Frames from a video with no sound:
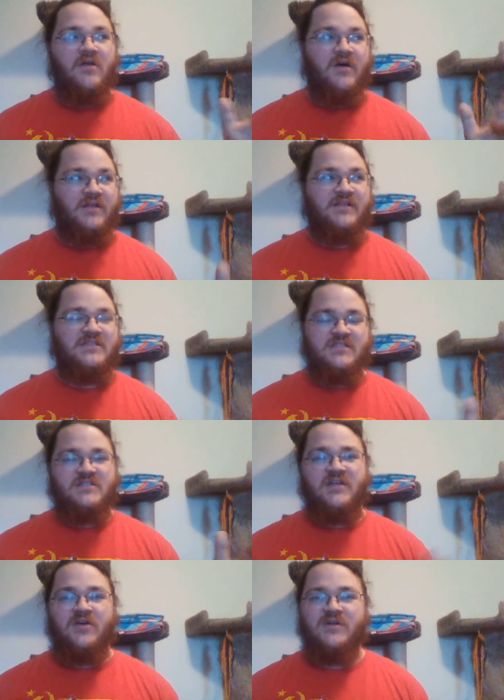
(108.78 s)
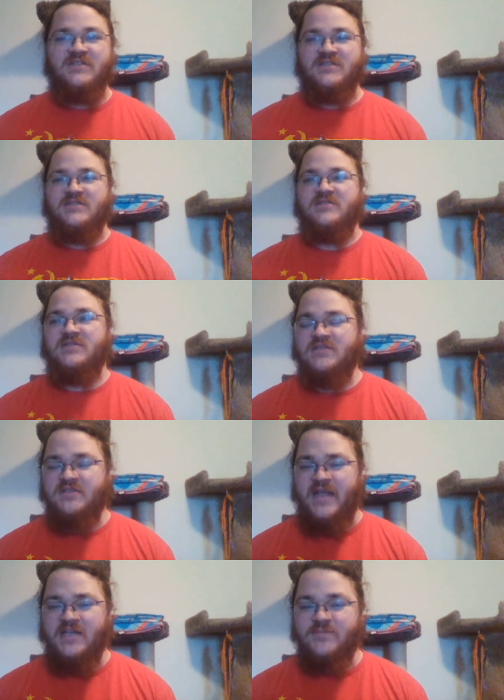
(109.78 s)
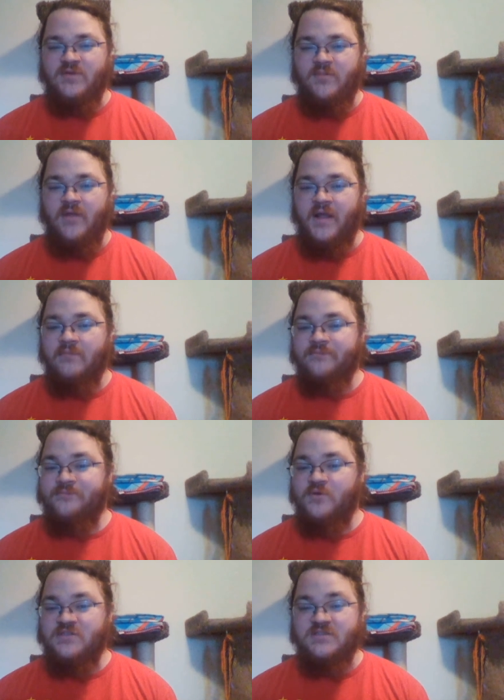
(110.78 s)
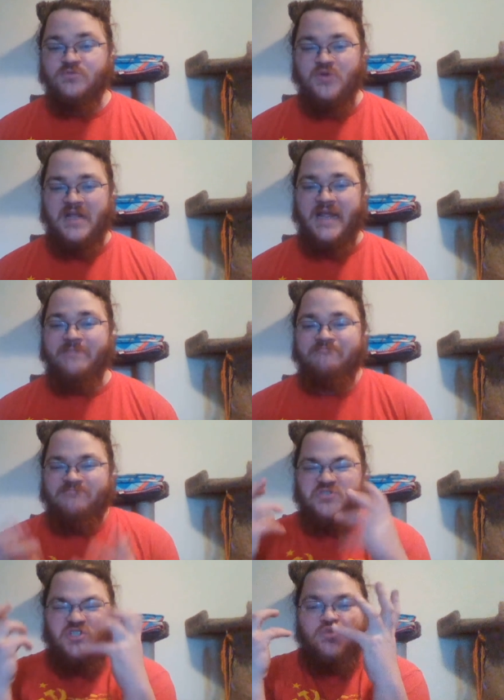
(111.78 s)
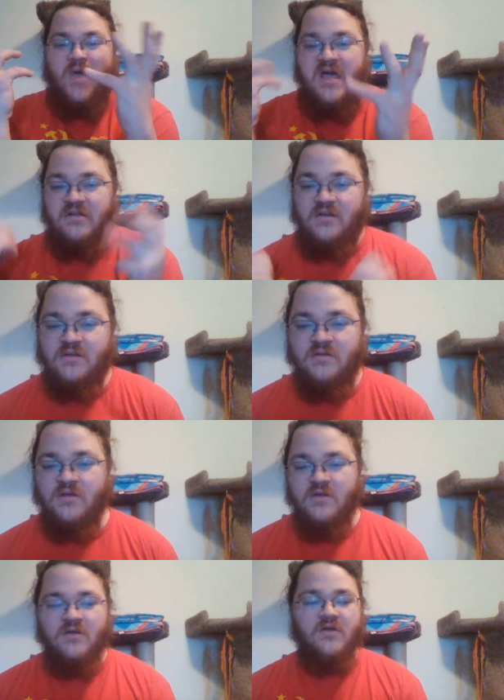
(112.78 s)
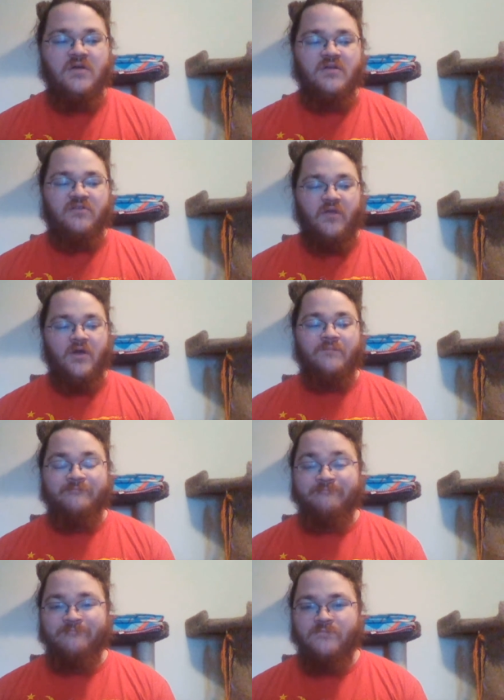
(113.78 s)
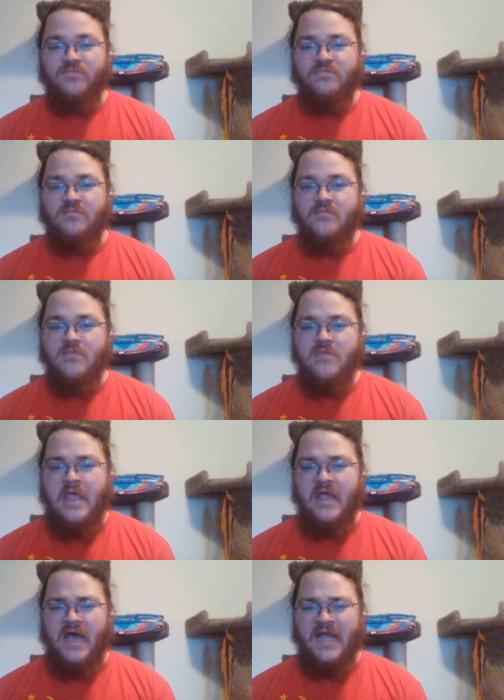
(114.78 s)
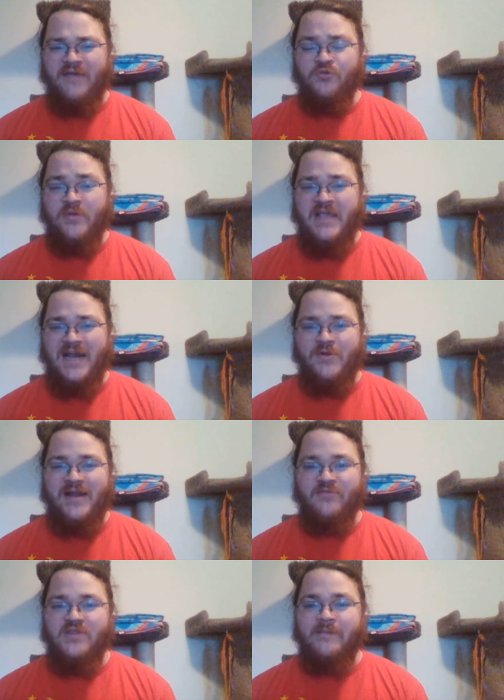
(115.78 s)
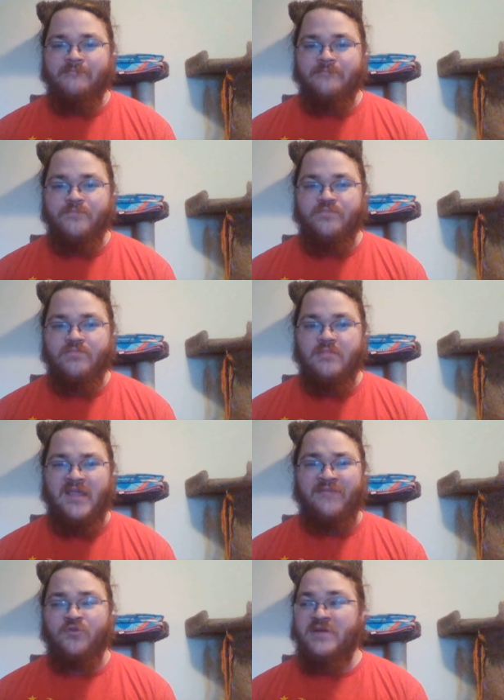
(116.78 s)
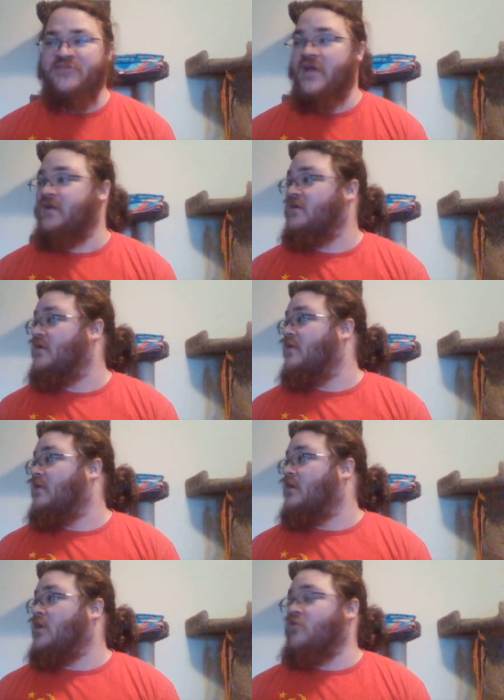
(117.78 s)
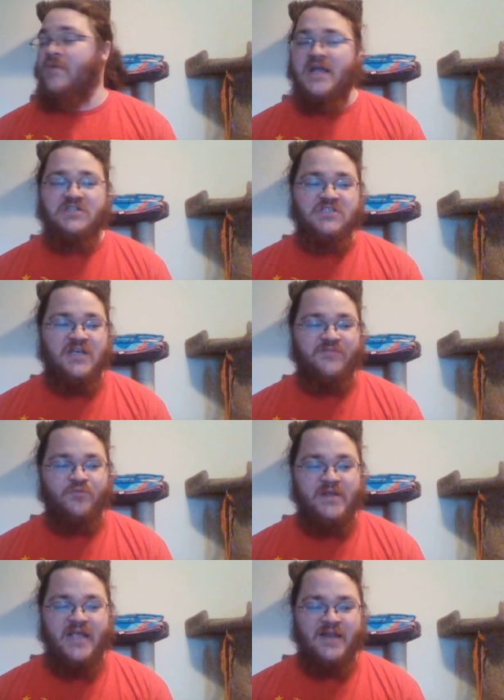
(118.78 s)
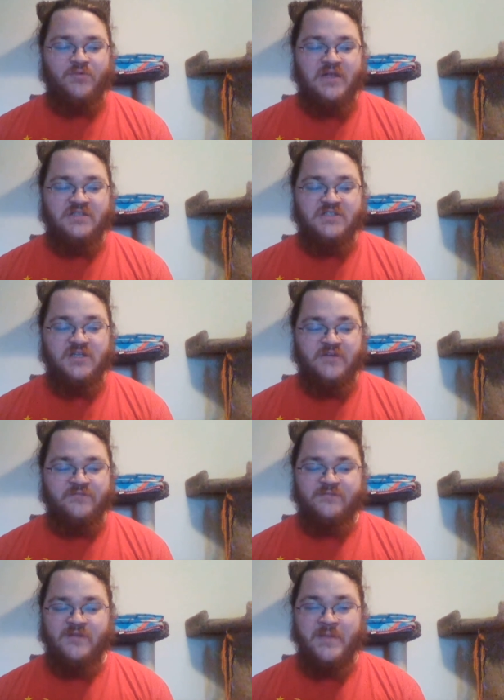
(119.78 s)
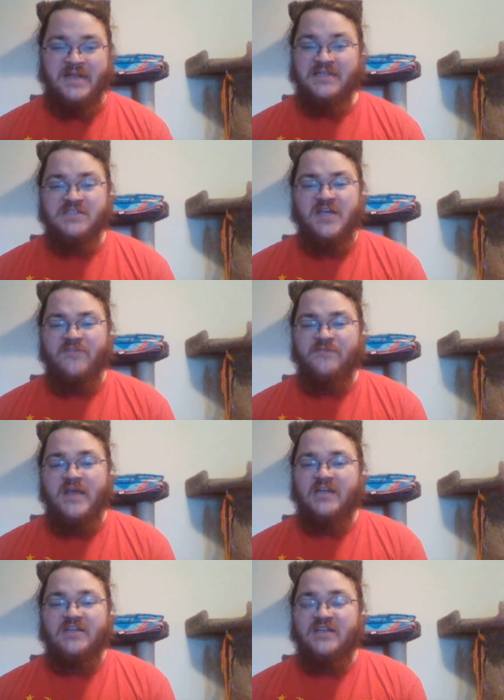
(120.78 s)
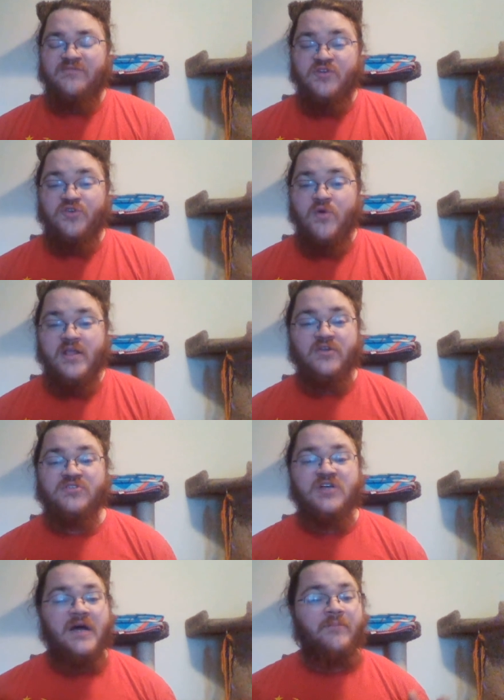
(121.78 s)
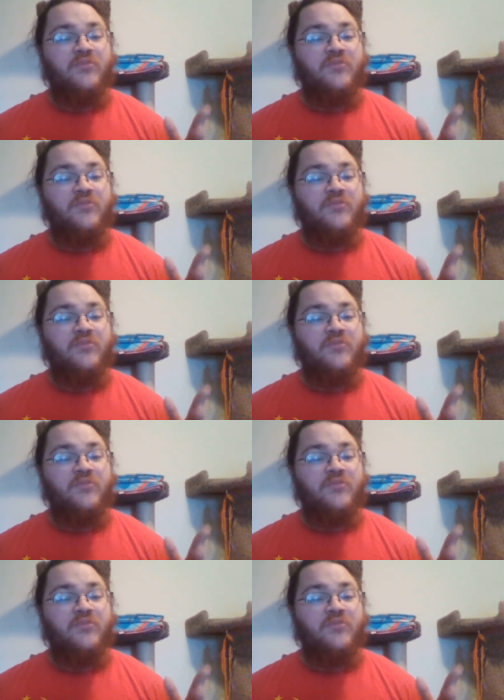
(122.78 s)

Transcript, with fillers: because you know it's it's intangible to me, which is really swell. So I have to recalibrate everything. They have to reset all the magics. I have to recalibrate stuff. I mean, it's stuff that if you're doing your job